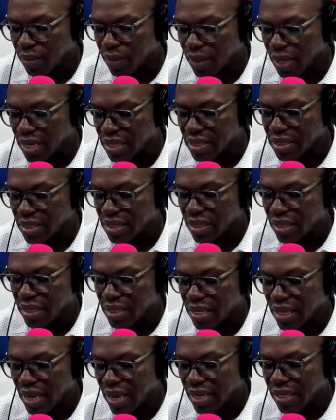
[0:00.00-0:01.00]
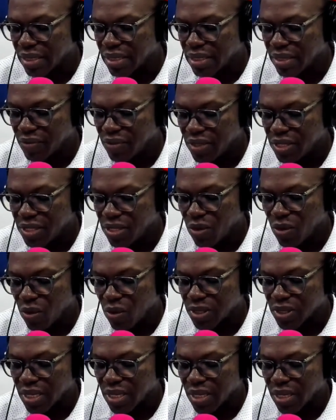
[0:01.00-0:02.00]
as the activity
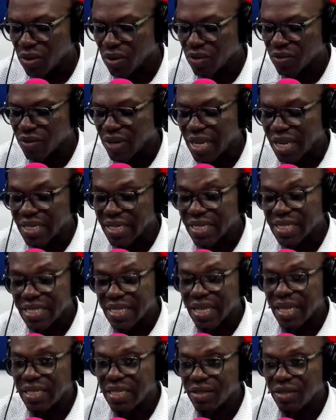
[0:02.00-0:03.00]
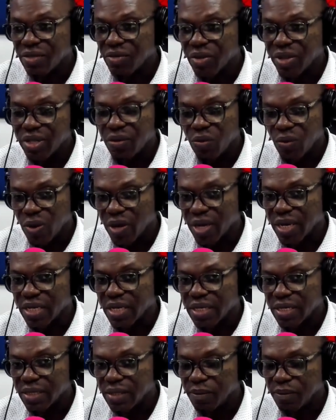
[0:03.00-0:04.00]
or skill of understanding written
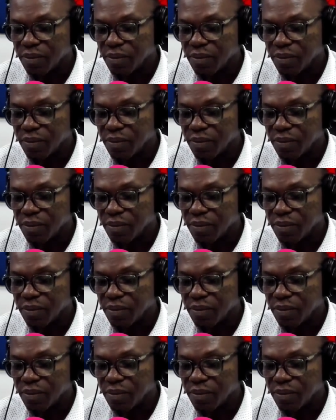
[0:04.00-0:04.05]
words.